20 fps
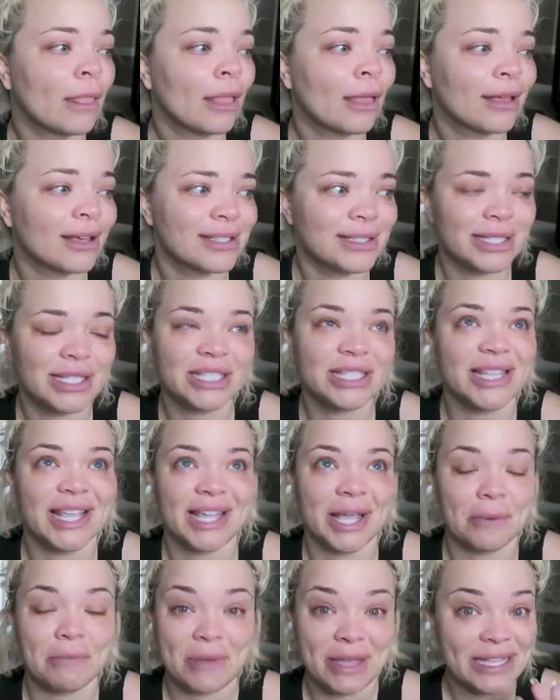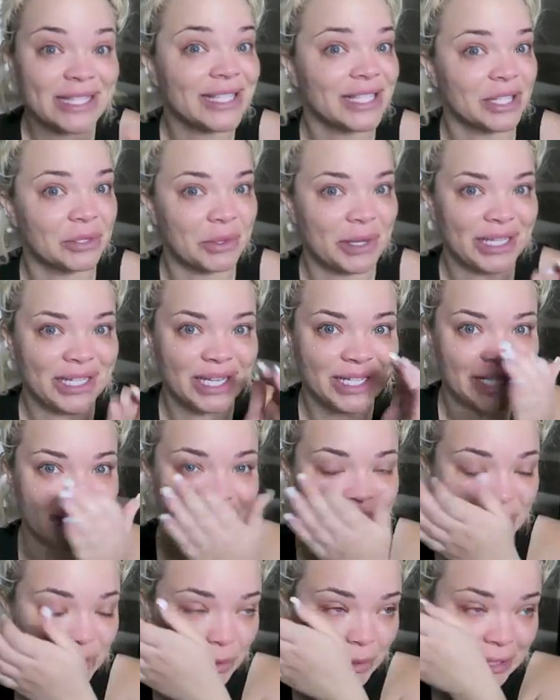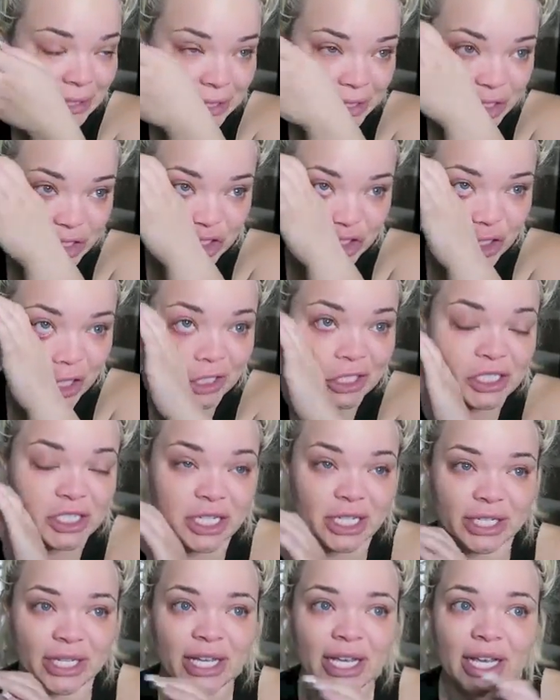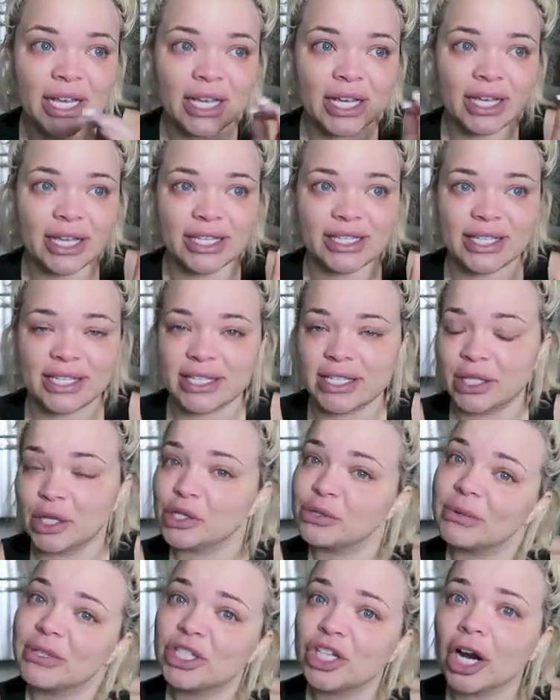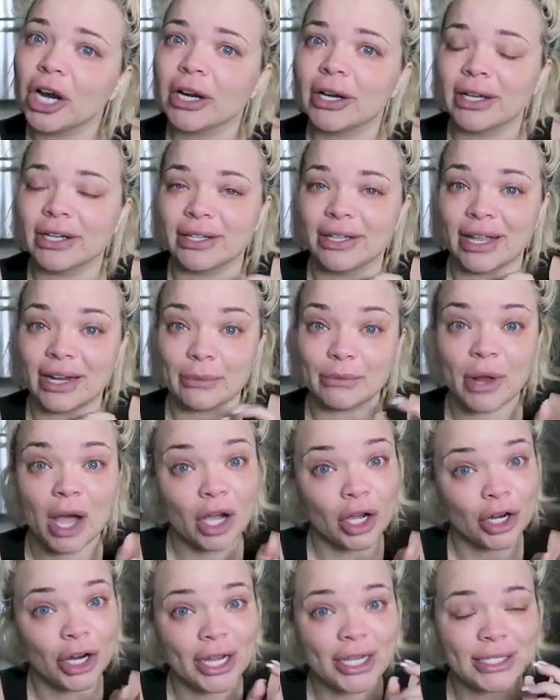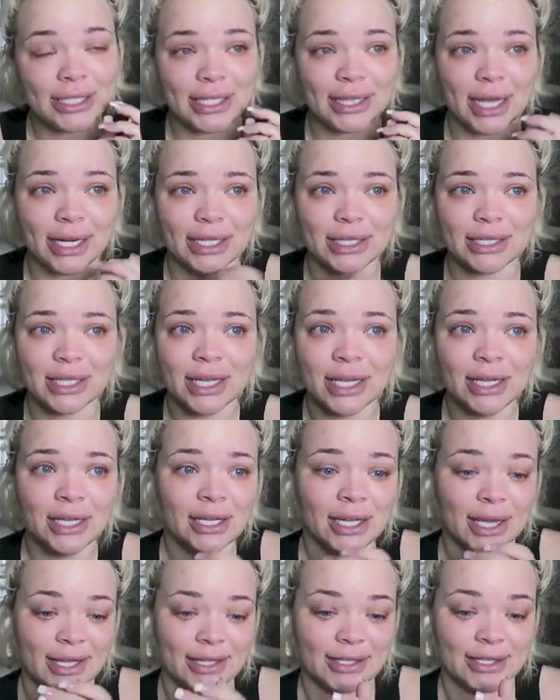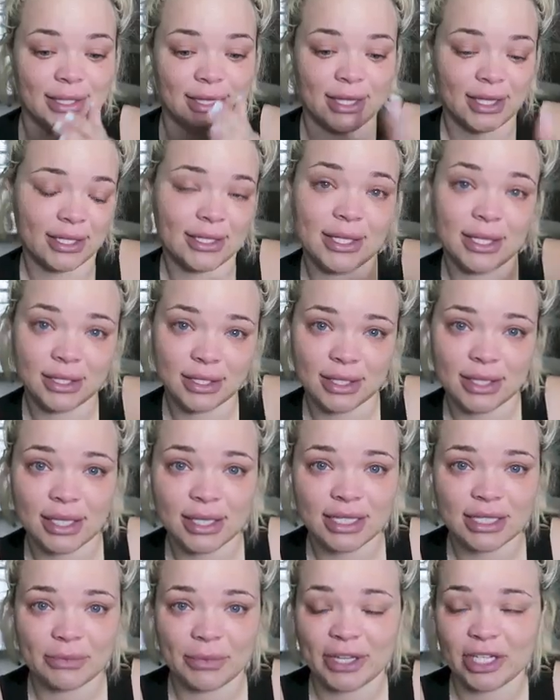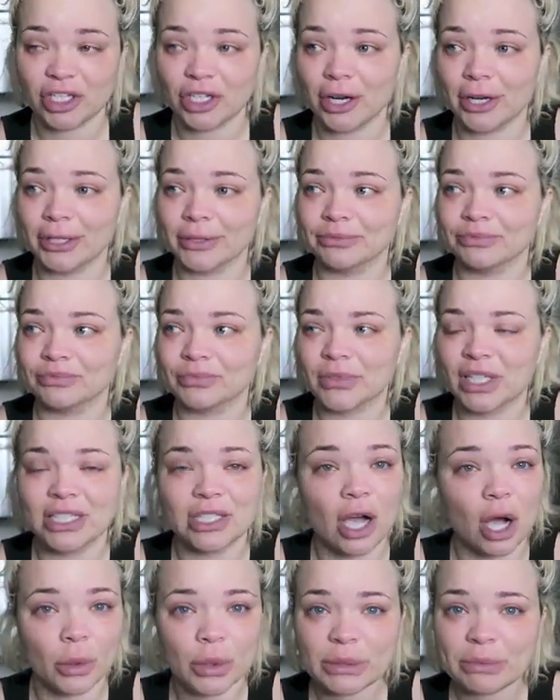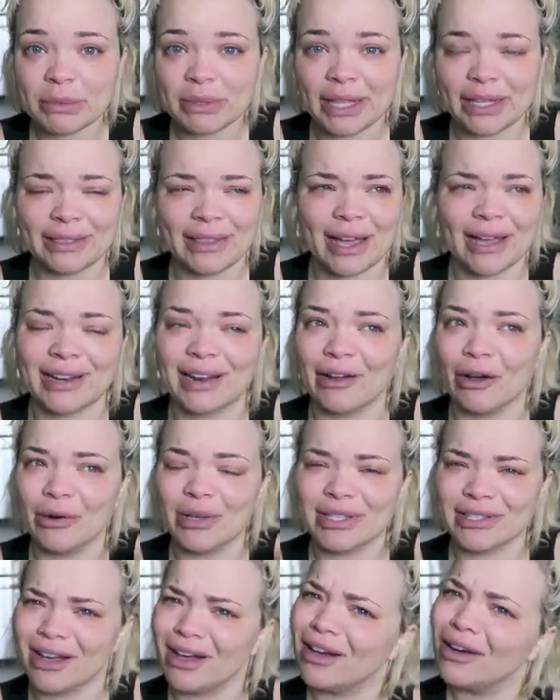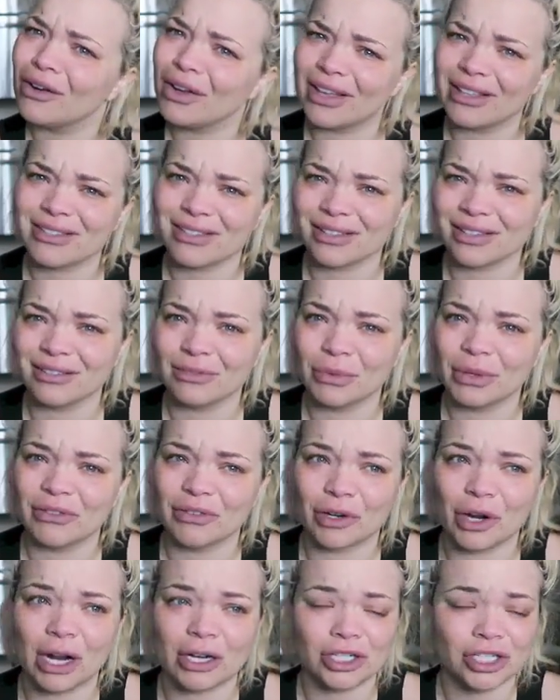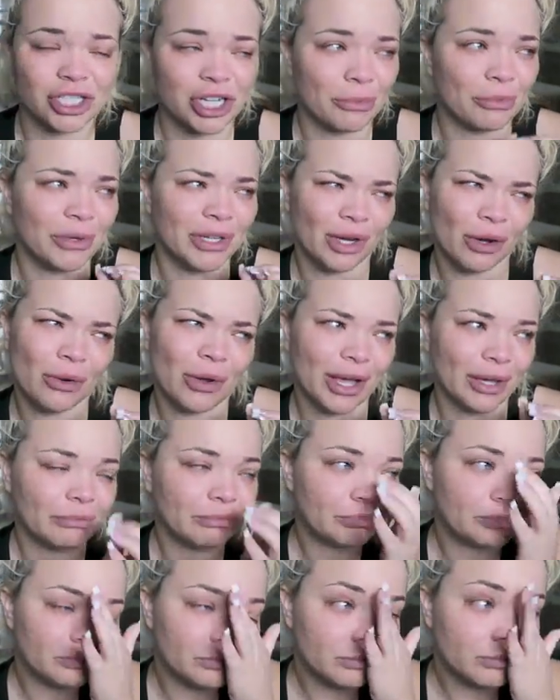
Because it's like amazing the way he does it. He's really into astrology, and he says he knows my chart and that I'm not crazy, that it's this and this in my chart. He's always been like that, and I always thought, okay, it's a little bit of a crock of shit, but okay,